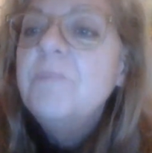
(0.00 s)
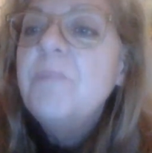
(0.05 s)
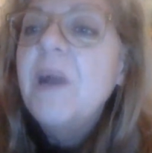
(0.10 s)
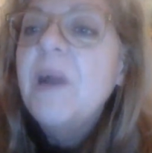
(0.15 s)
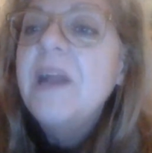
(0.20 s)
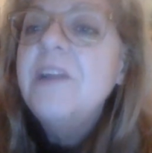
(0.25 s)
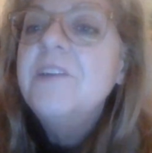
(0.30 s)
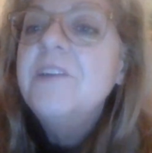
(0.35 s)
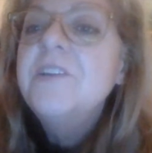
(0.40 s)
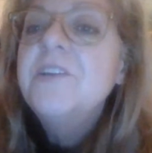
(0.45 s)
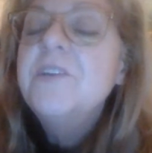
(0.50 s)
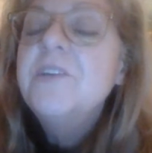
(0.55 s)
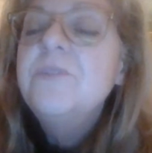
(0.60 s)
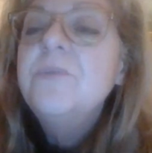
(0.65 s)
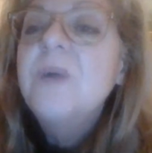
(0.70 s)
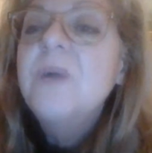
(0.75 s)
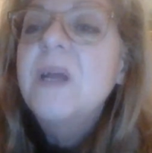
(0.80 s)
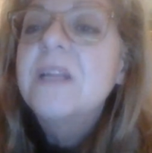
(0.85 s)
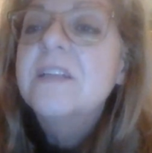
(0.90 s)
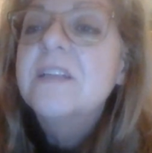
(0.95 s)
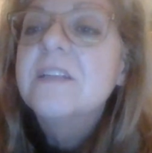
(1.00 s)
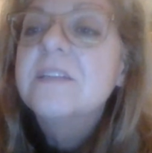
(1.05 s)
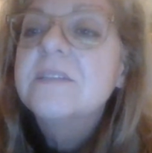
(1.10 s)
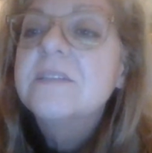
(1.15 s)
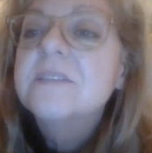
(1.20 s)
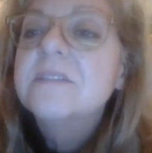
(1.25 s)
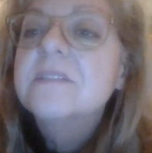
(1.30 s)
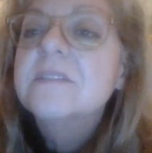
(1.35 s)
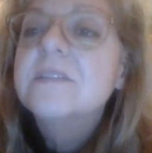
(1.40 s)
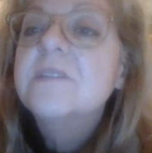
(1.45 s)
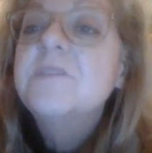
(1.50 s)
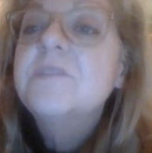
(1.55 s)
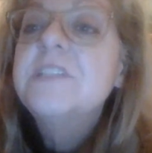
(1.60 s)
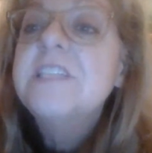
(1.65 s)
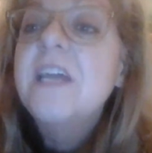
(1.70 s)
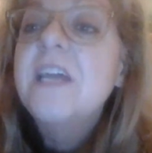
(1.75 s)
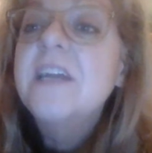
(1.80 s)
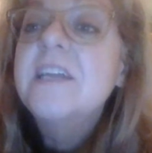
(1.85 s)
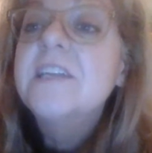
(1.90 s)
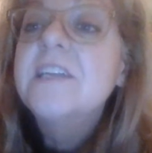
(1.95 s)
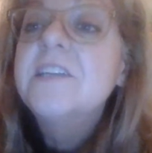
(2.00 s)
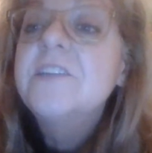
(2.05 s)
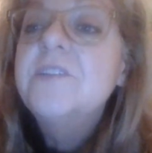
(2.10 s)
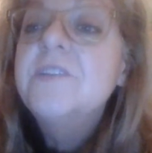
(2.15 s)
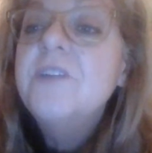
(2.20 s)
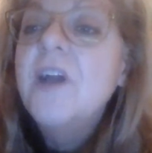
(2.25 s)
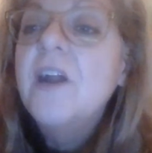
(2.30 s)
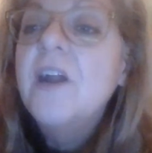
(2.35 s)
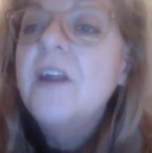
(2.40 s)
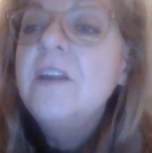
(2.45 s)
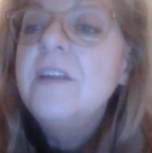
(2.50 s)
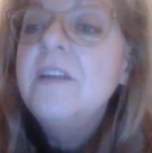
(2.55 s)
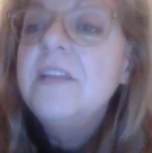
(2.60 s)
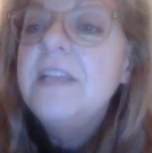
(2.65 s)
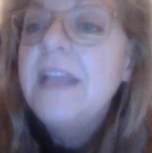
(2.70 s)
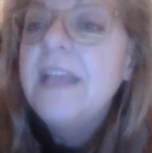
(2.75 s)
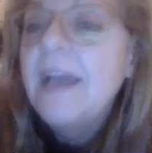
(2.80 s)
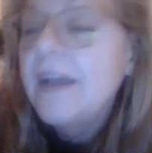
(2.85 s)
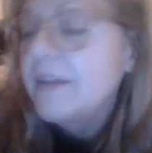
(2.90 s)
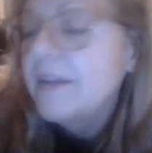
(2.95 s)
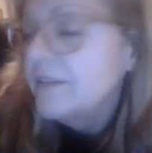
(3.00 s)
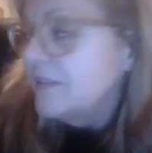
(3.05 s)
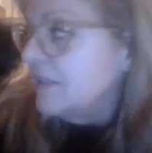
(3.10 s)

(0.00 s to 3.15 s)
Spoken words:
Buy your new one. Are we talking a new car? Yeah.